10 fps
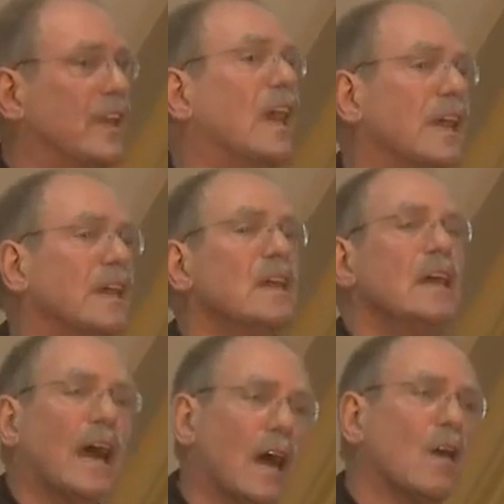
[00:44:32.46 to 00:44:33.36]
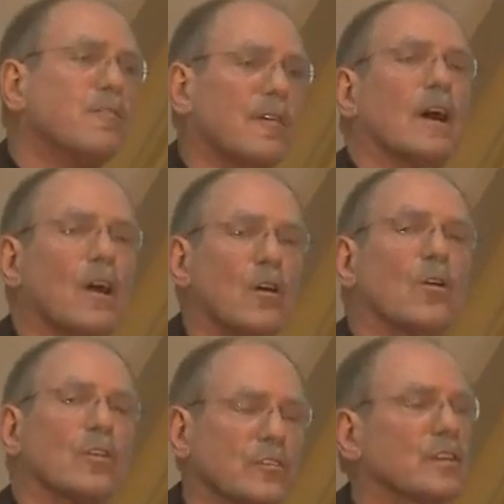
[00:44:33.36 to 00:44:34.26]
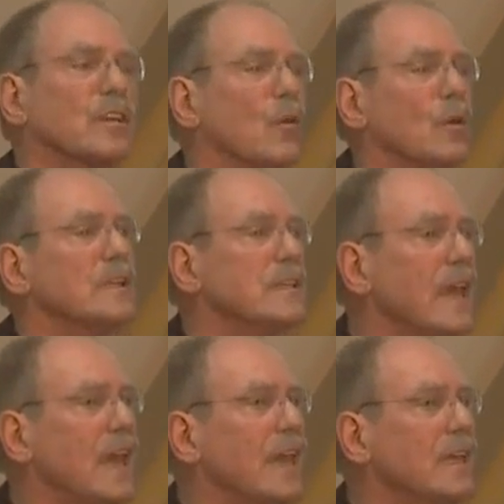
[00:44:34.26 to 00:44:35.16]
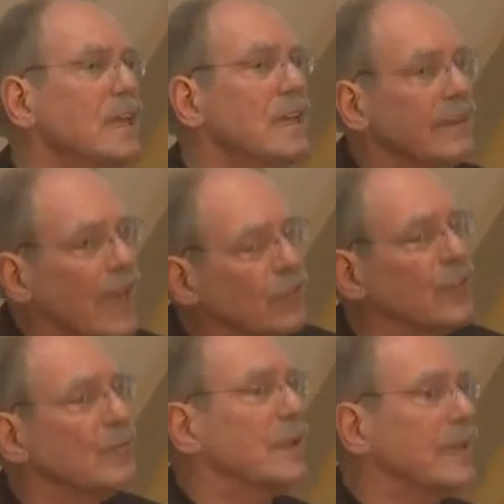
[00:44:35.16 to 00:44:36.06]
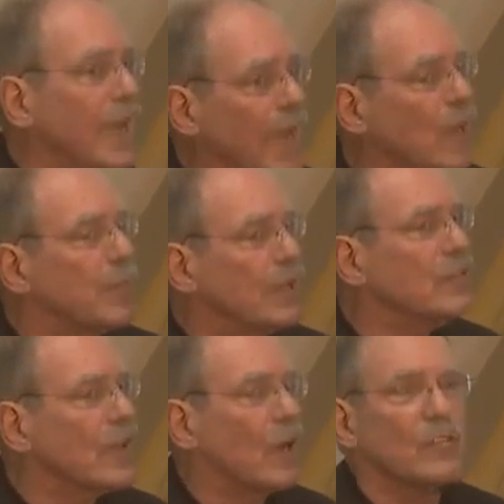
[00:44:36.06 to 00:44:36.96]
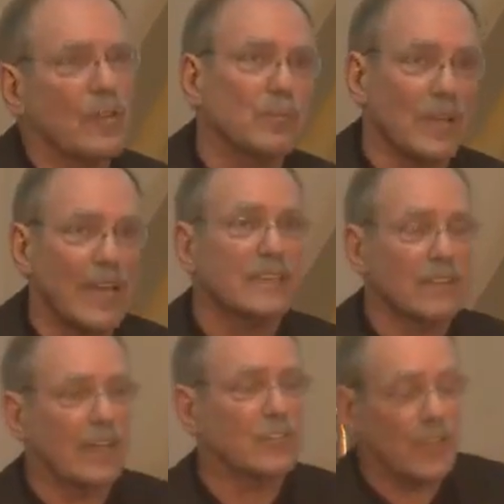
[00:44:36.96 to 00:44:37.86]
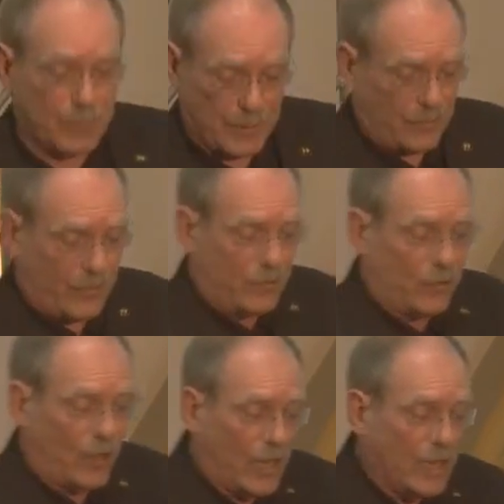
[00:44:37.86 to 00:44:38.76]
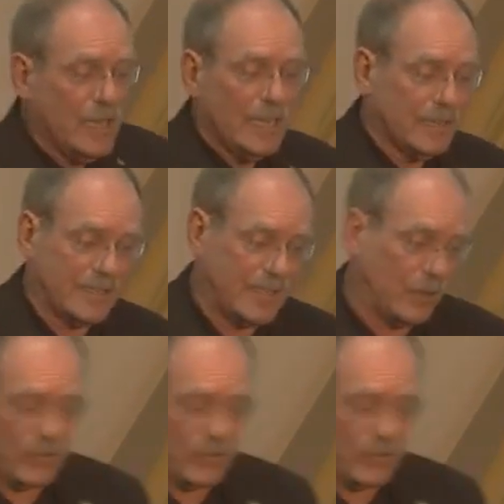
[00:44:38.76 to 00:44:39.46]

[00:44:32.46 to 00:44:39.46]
day. How far a horse could go in a day. Now something happens. I was up late last night because I saw that there